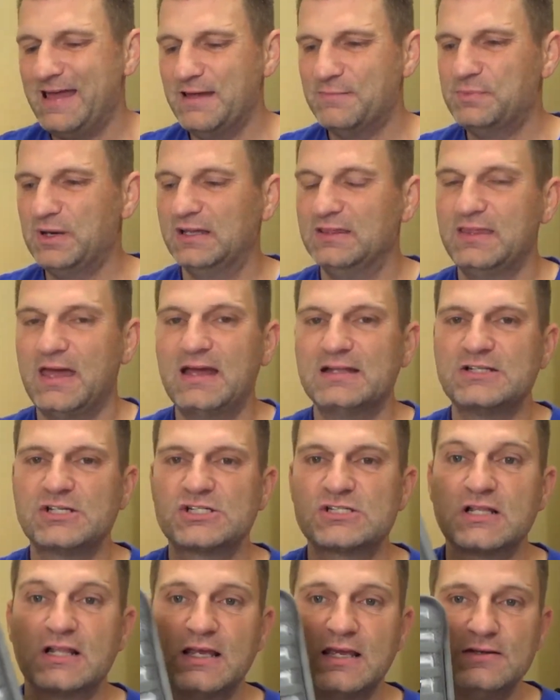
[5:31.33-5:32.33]
but that
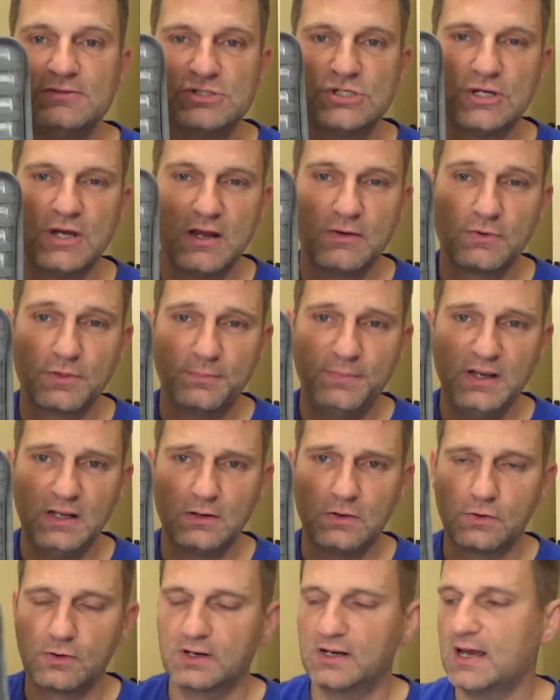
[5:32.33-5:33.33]
just leaves you here with a
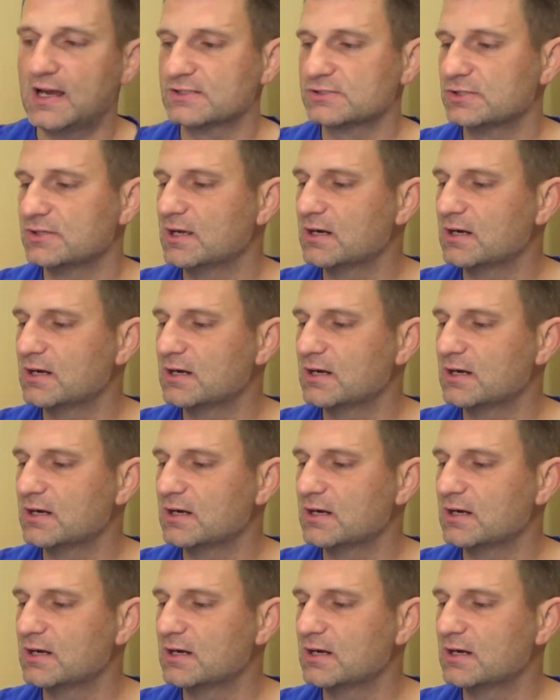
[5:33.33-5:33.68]
pill organizer.